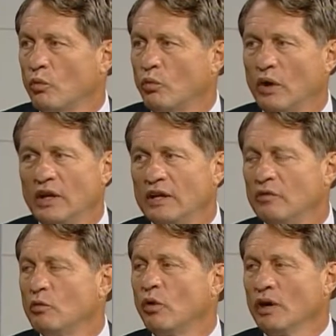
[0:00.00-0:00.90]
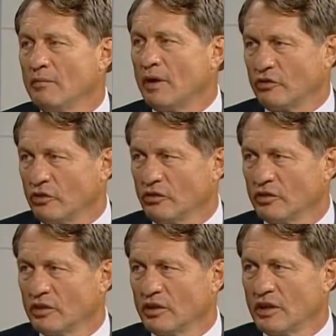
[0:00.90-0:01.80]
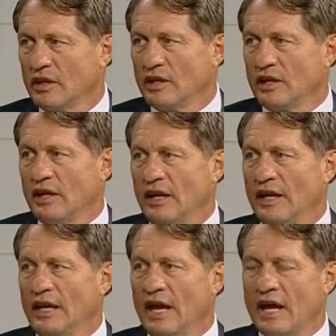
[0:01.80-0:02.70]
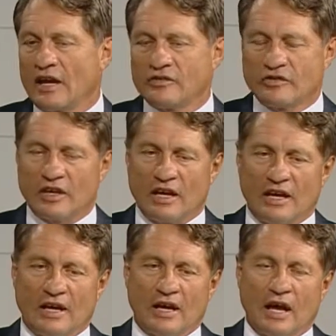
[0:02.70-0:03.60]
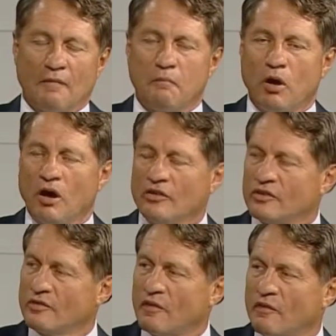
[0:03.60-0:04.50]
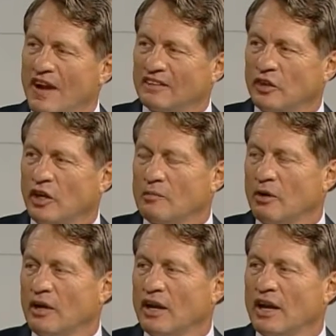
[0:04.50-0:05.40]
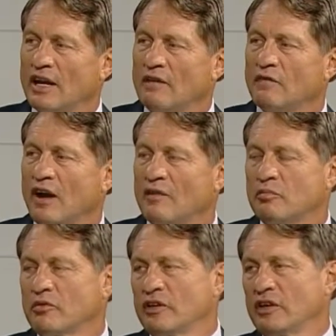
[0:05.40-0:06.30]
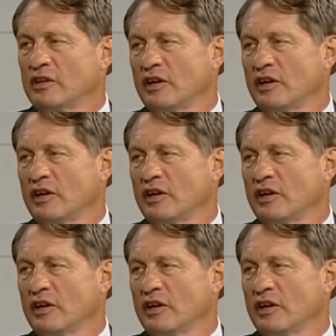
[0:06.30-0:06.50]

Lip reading: what do you even want to measure? It has a positive effect on about 95%